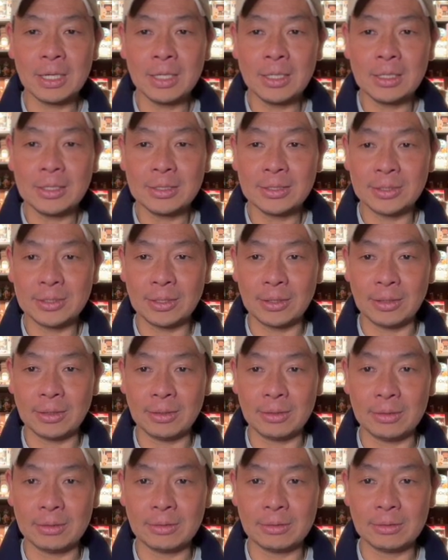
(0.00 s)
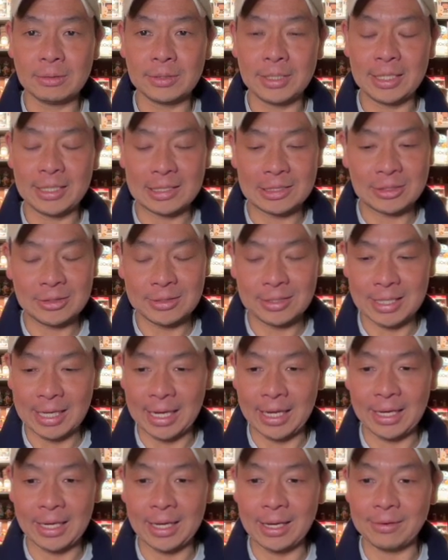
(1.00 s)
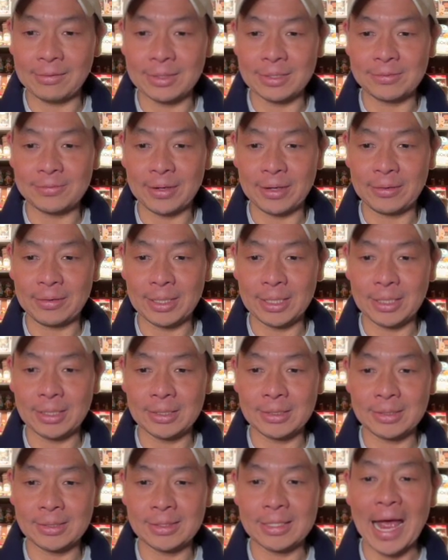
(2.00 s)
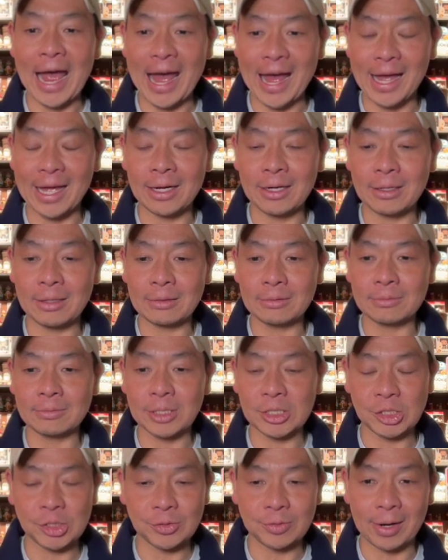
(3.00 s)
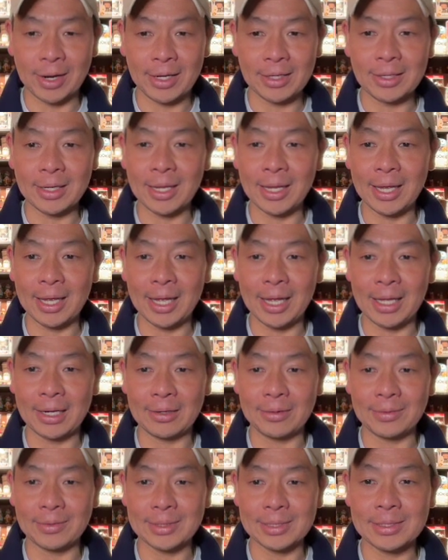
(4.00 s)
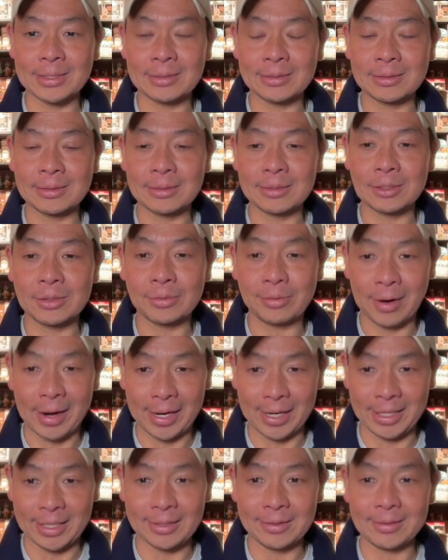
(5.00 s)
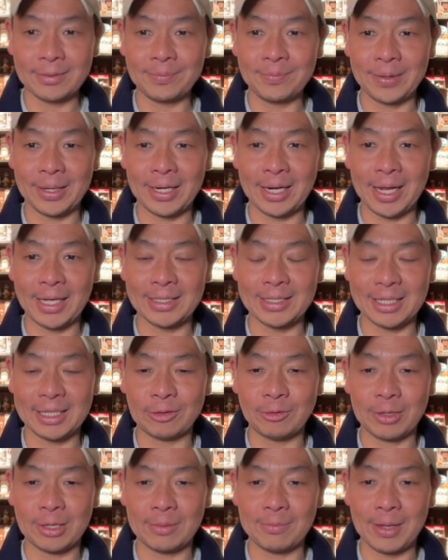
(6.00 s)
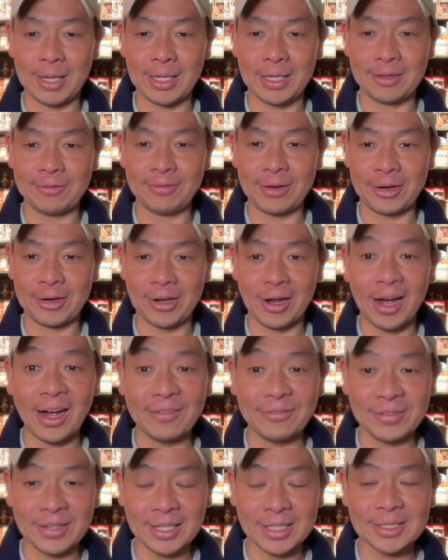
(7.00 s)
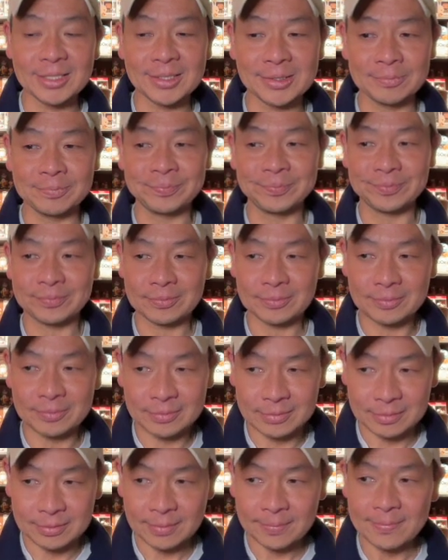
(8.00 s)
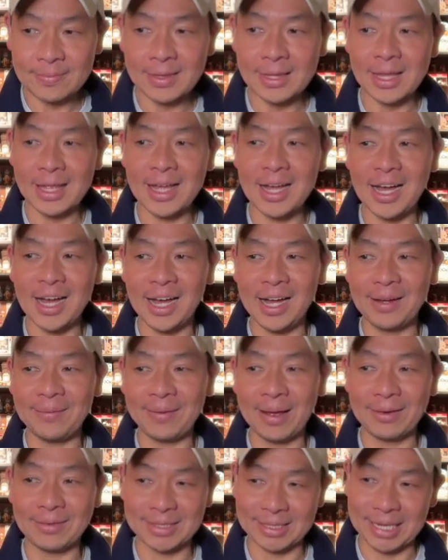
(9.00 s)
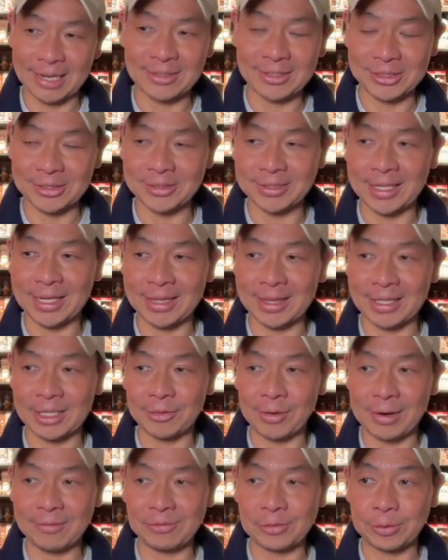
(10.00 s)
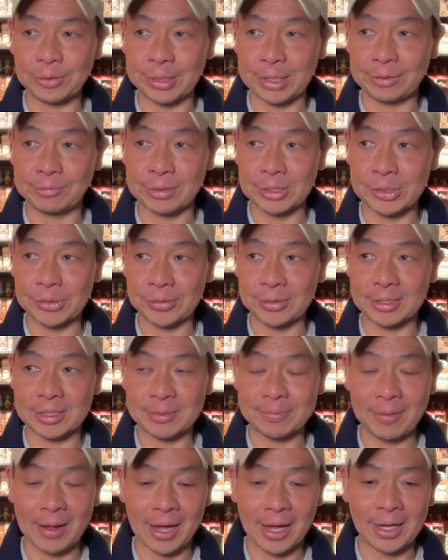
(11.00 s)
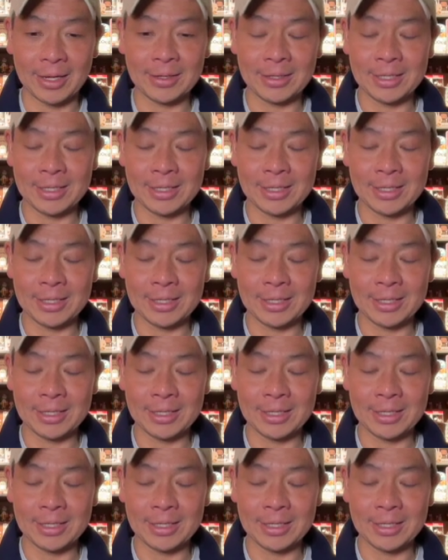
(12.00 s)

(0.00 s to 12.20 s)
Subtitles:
So needless to say, I was very sad, distraught, and I was crying, but I didn't want to make it very obvious. I was downstairs at the Grand Floridian Resort and Spa.